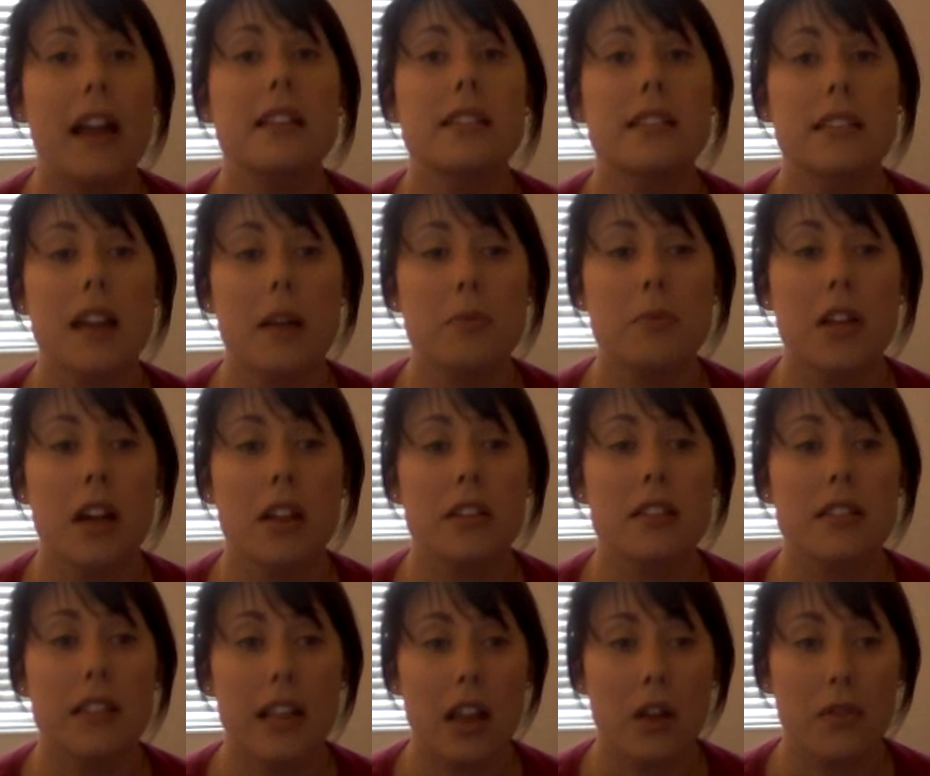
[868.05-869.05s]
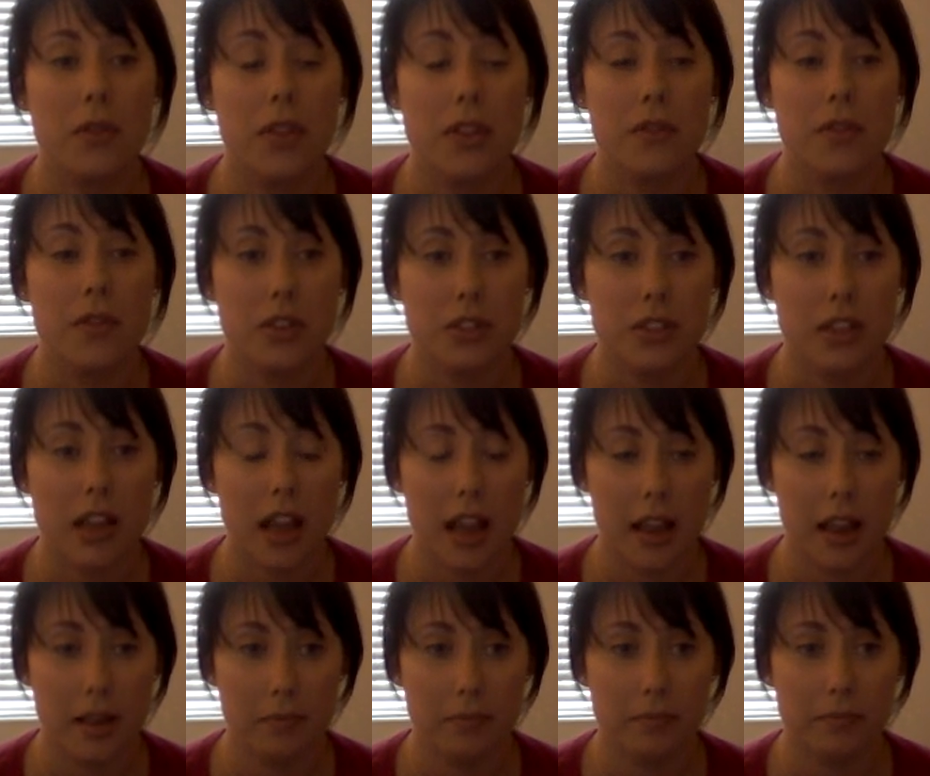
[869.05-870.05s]
I stepped on the scale for the first
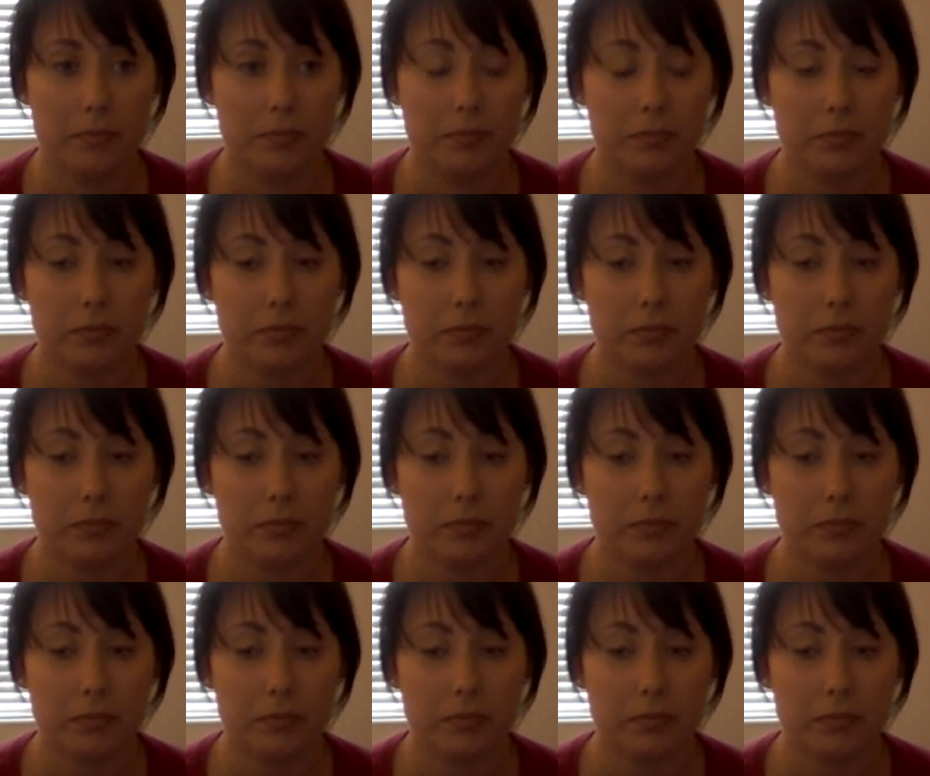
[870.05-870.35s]
time.